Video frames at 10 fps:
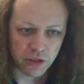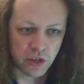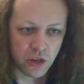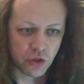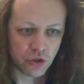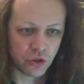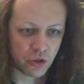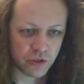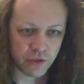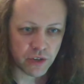
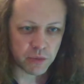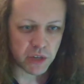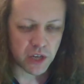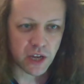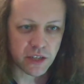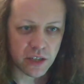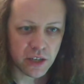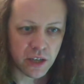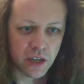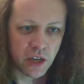short, it fits a bit
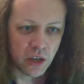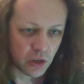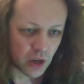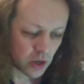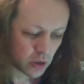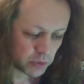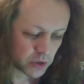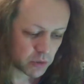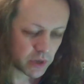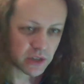nicer. A couple of
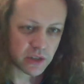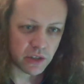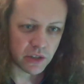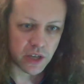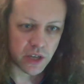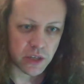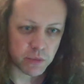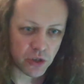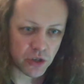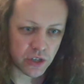tweaks to the
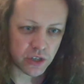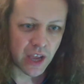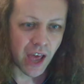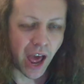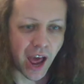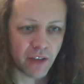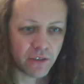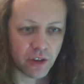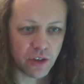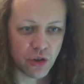spudgers
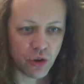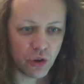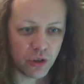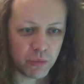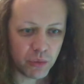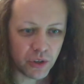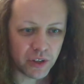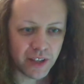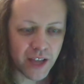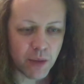and the
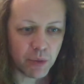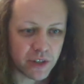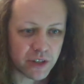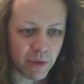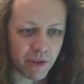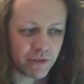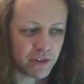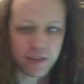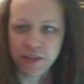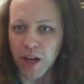all-important label. This is my
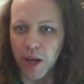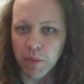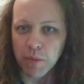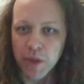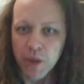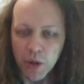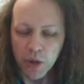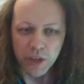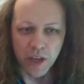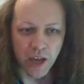first time
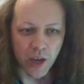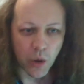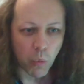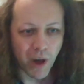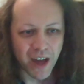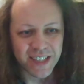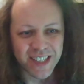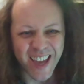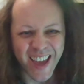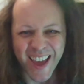getting a
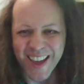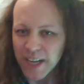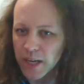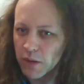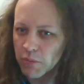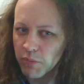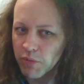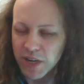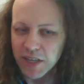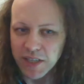white ink
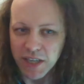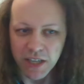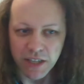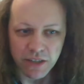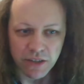printed